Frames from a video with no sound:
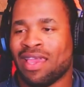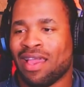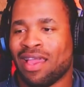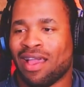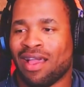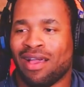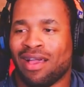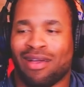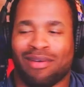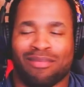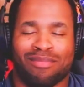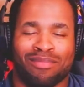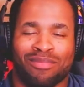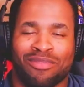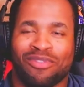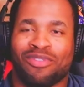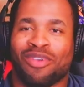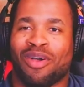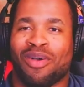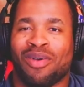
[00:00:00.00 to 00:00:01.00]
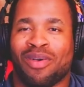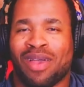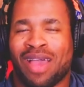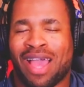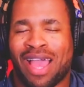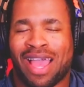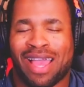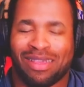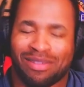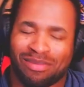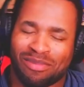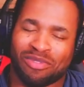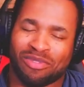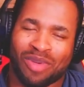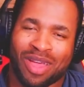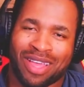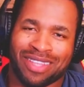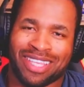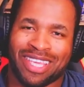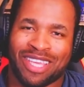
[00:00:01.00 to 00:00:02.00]
So it's
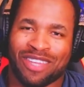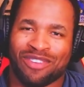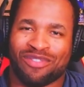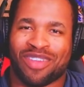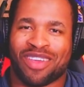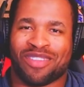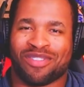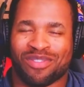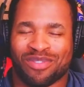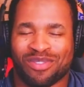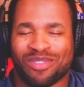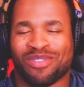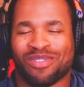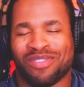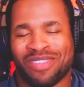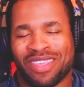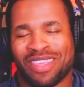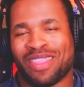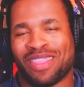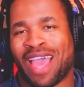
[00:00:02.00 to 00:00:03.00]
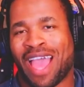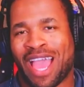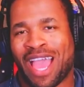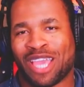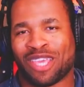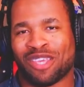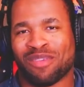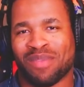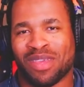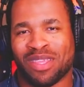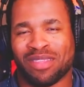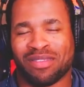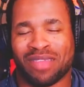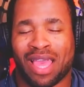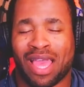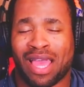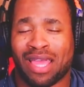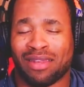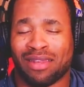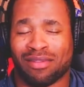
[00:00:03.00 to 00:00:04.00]
quite interesting to see that argument
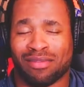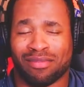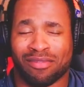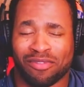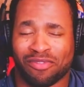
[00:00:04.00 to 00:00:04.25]
and